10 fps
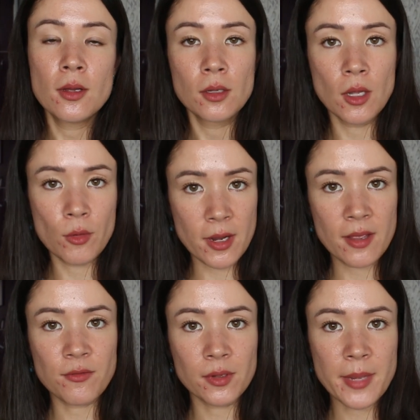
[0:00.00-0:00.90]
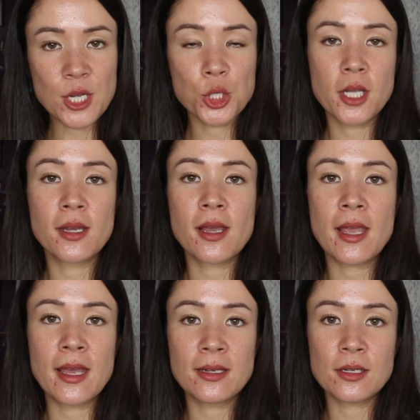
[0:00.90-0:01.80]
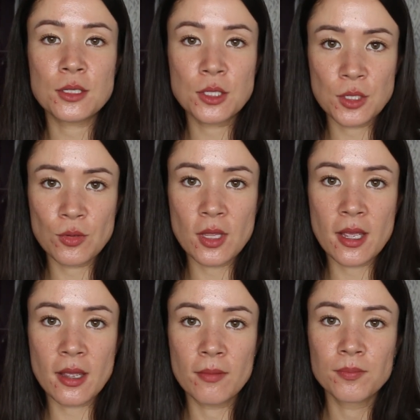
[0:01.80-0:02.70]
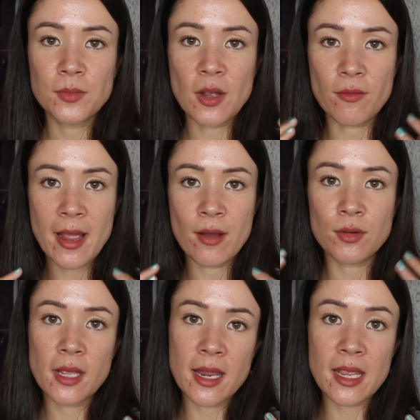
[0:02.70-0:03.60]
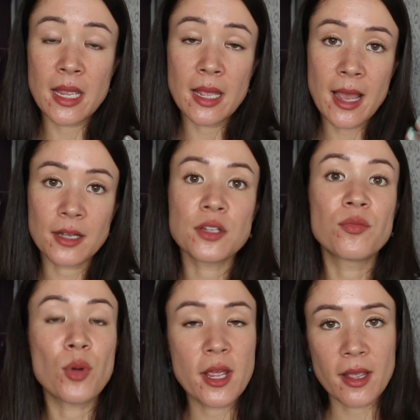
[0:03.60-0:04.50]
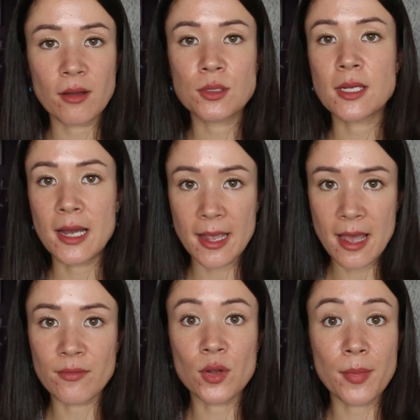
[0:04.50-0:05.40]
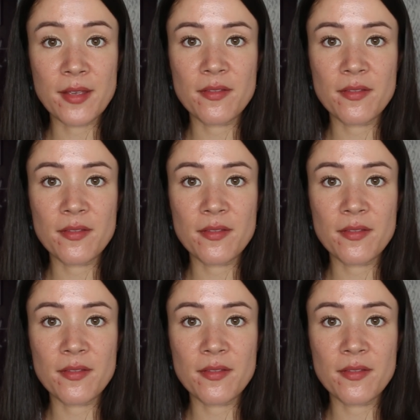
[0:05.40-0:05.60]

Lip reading: lowering inflammation and soothing around any active breakouts I have on my